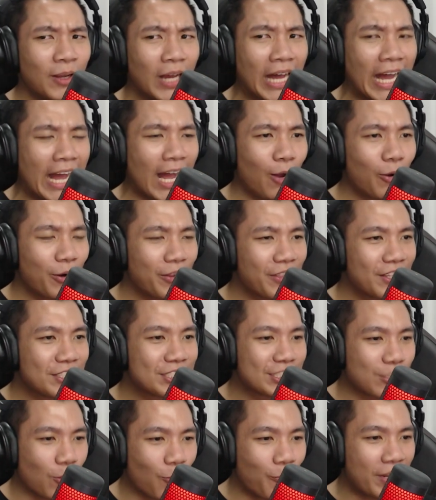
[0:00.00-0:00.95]
How are there
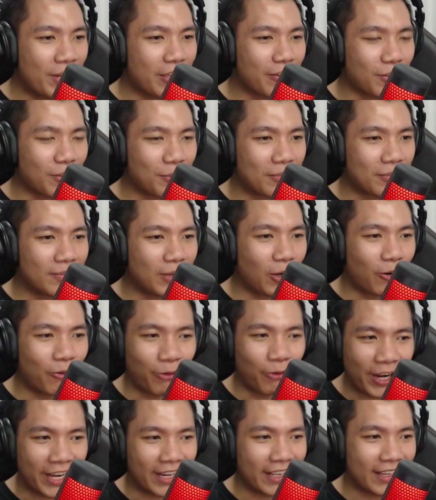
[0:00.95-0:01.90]
so many of them
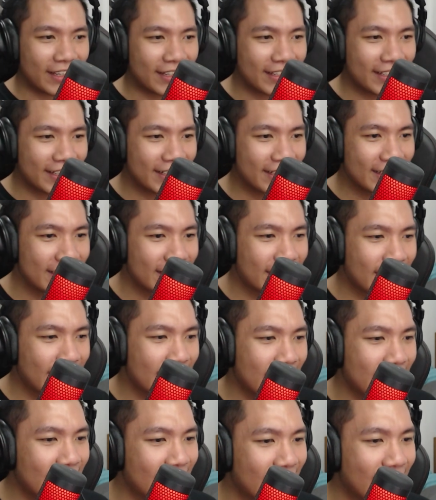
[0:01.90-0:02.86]

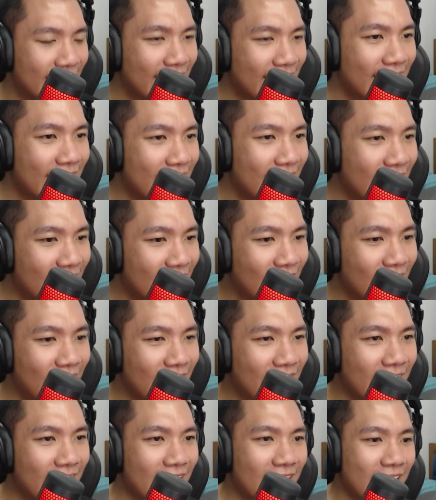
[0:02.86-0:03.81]

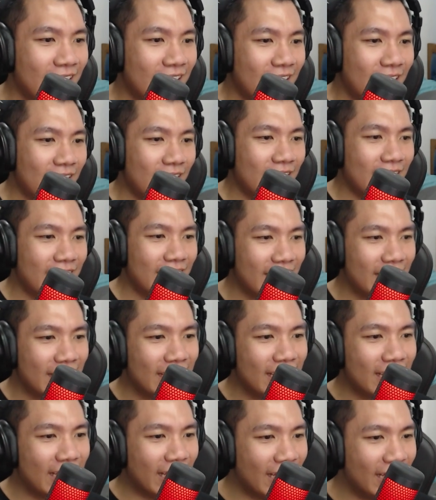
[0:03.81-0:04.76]

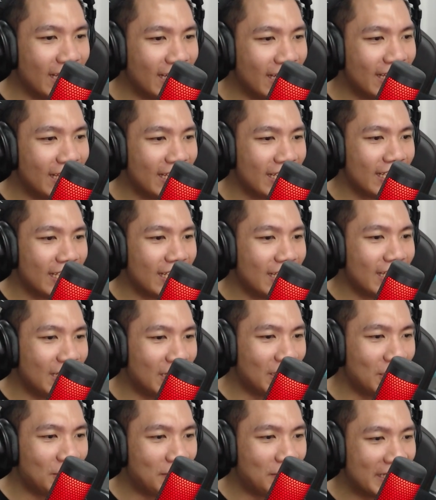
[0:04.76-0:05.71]

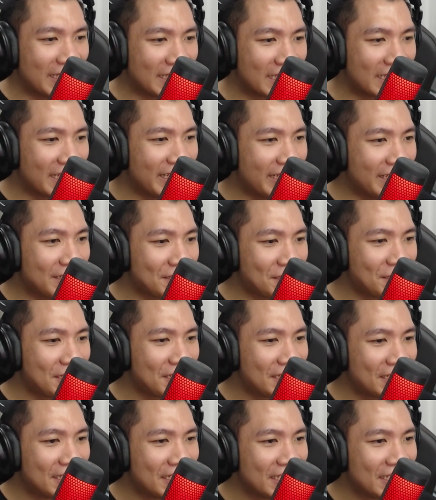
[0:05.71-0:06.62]
already?Oh my gosh.